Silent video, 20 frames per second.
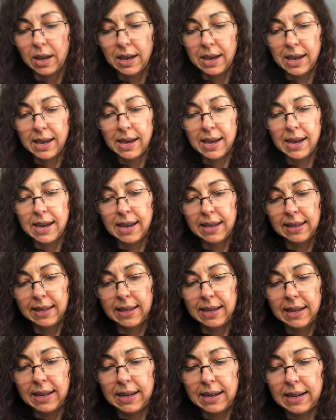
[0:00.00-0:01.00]
And
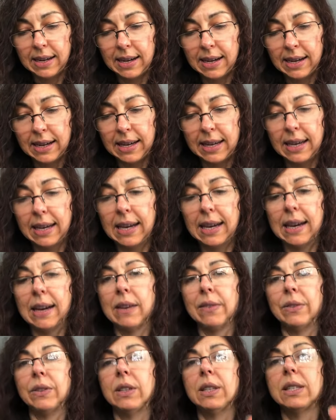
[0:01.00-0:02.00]
then I
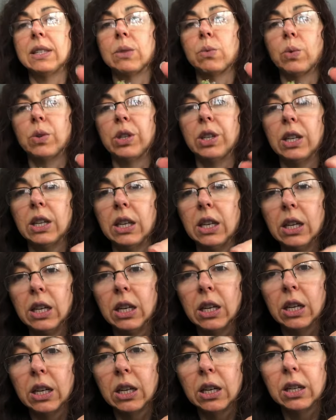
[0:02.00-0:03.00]
have this one
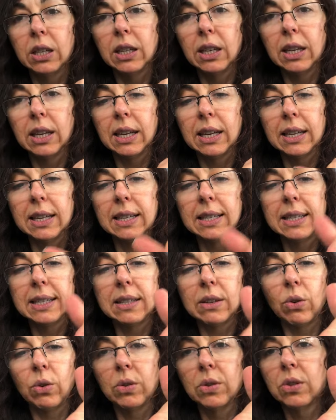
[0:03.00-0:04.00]
here that
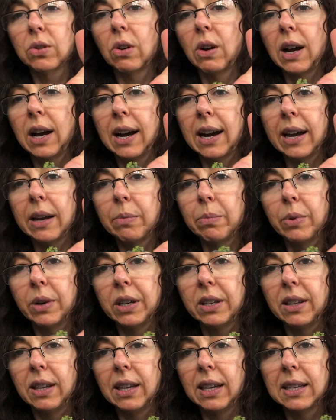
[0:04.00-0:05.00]
has also
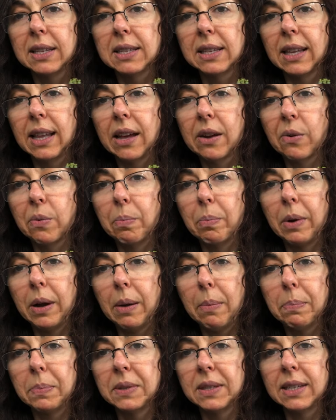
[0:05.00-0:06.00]
hybrid that has a lot of
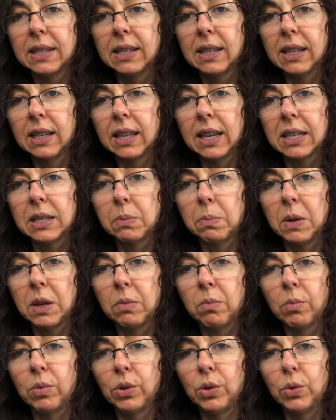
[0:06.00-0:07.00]
pups and it has
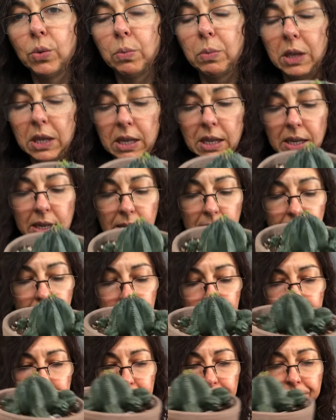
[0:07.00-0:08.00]
been blooming.
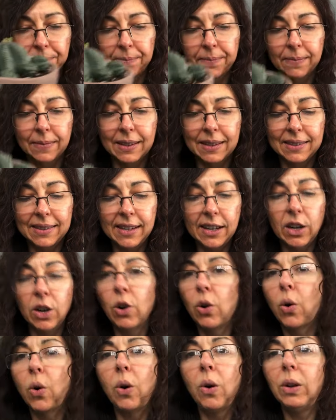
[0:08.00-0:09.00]
They're
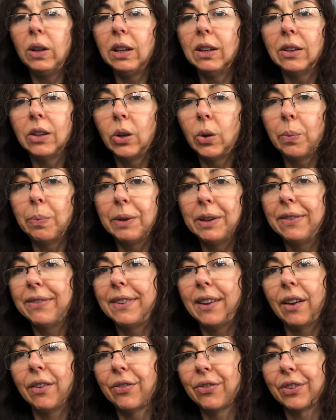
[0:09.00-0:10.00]
all a little bit
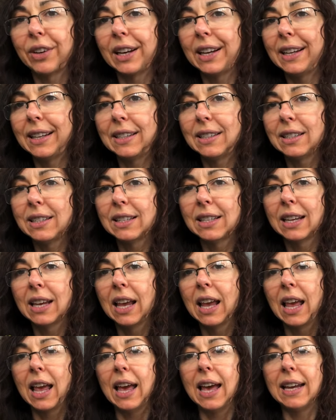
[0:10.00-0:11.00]
different.
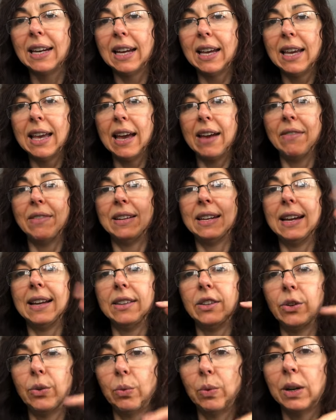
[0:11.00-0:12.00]
And I have
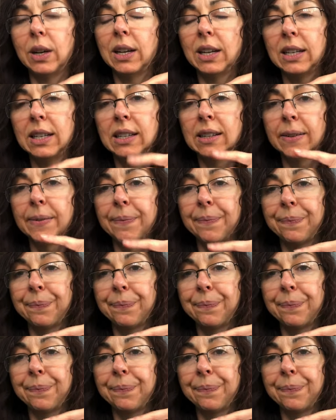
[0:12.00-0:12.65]
another one